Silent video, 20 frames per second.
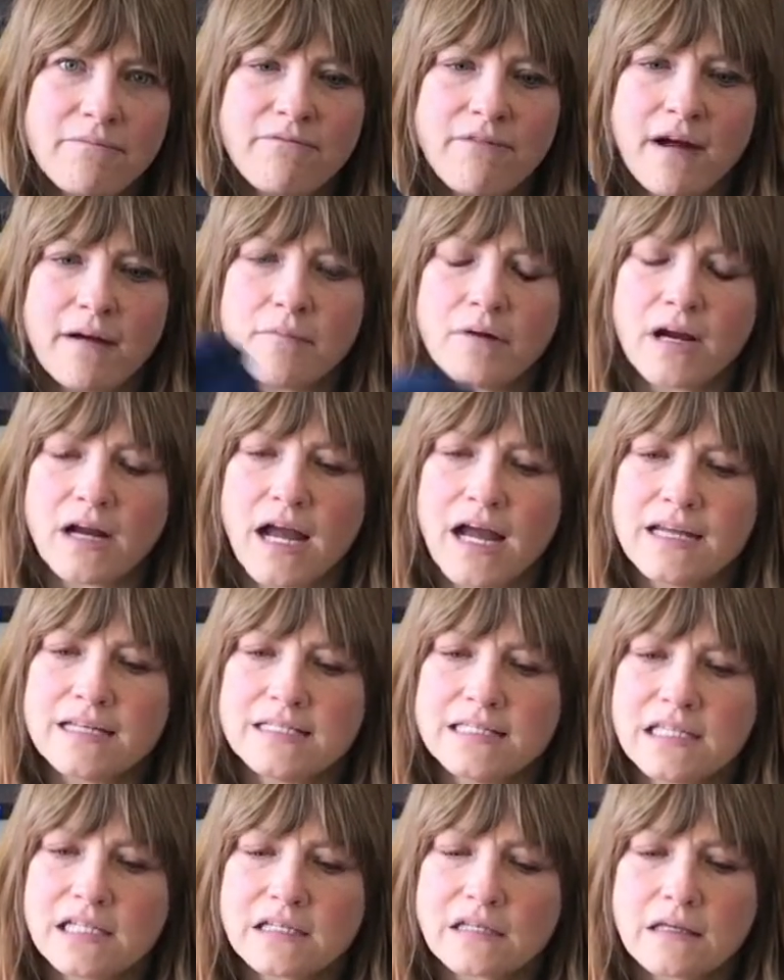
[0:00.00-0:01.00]
fabric,
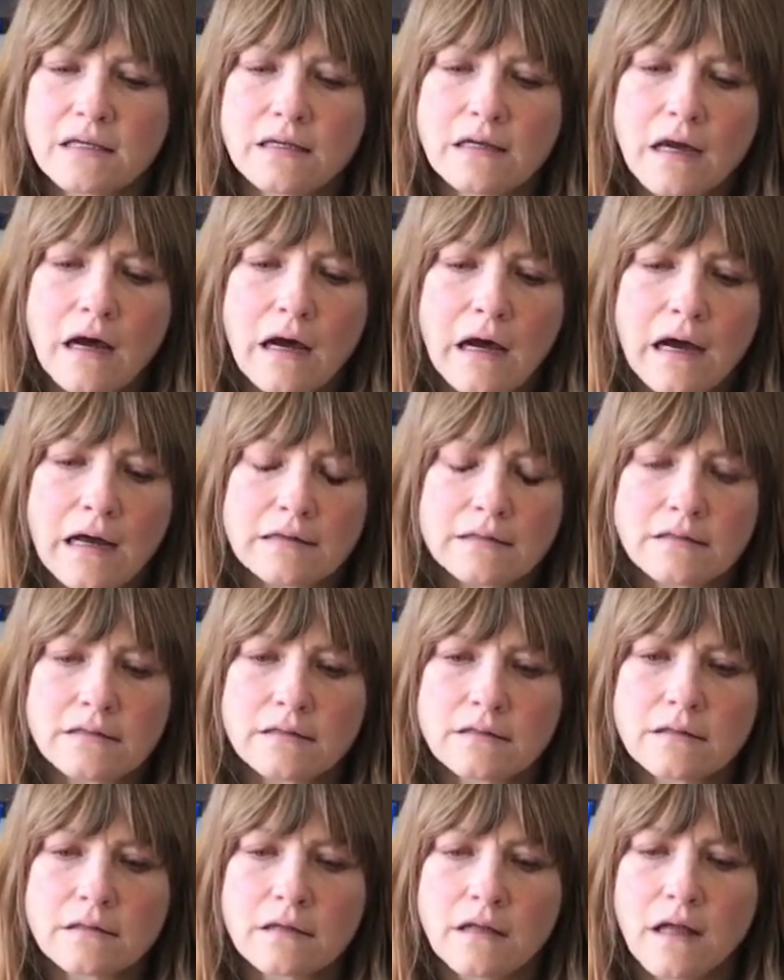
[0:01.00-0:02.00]
ideally
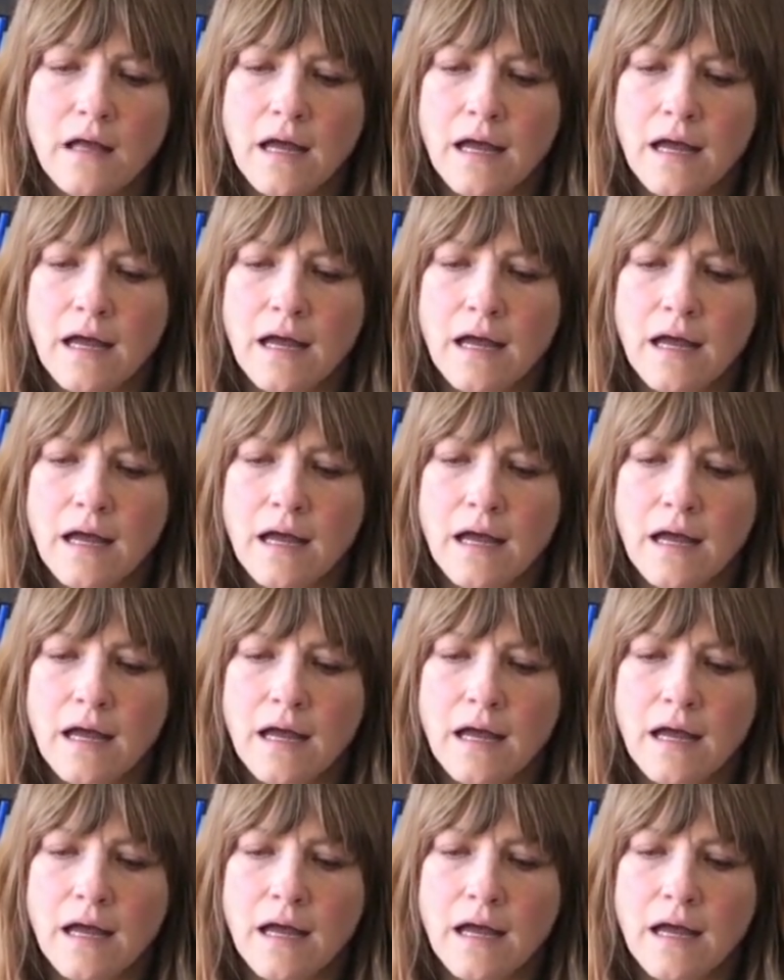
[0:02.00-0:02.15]
cotton.